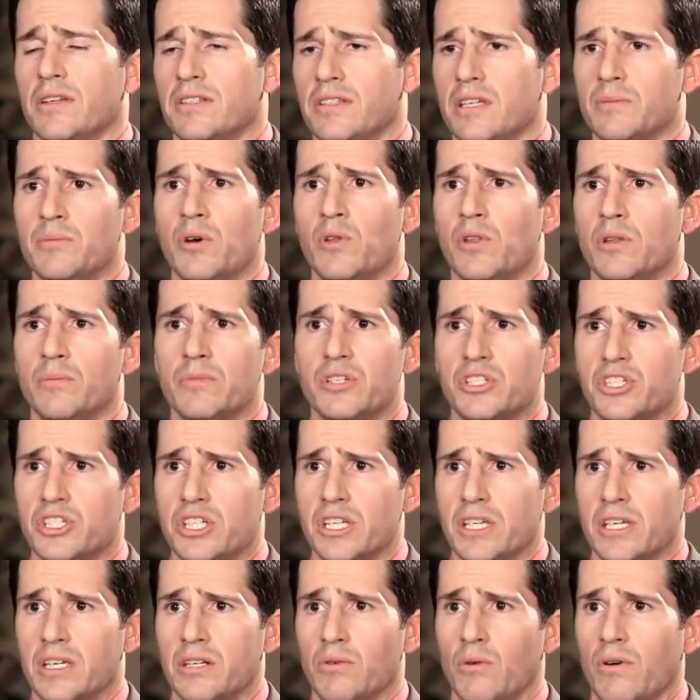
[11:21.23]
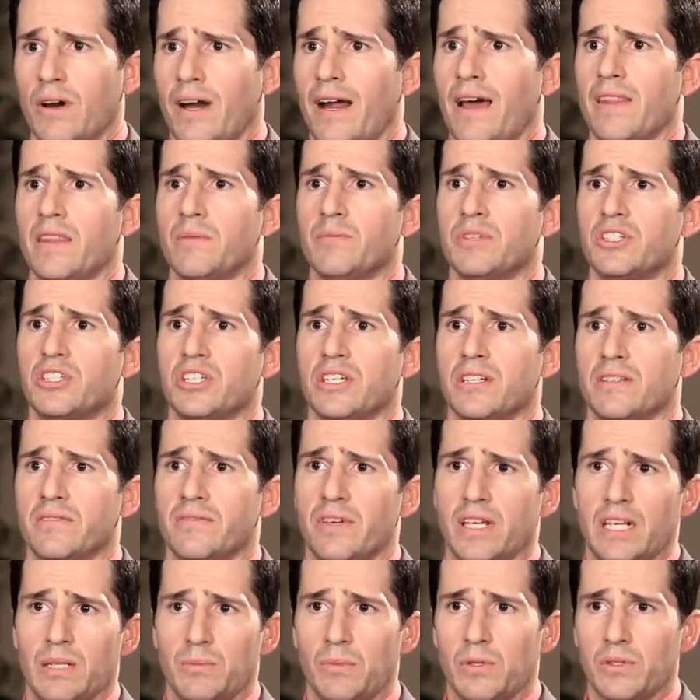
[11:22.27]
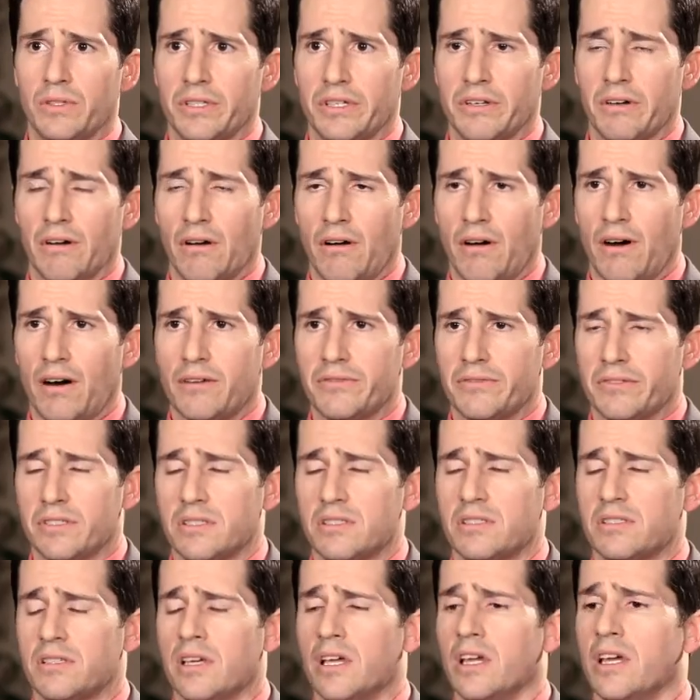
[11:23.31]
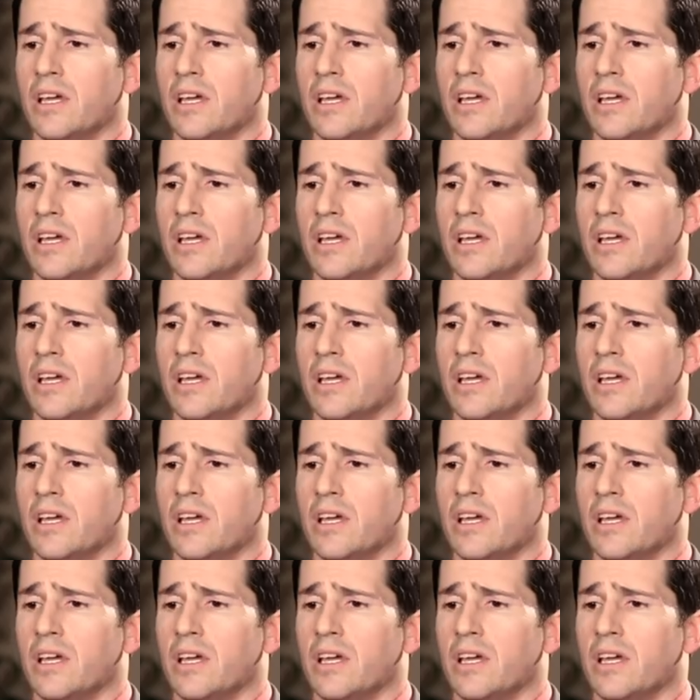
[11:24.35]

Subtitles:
demo the machine or have the machine available in your office,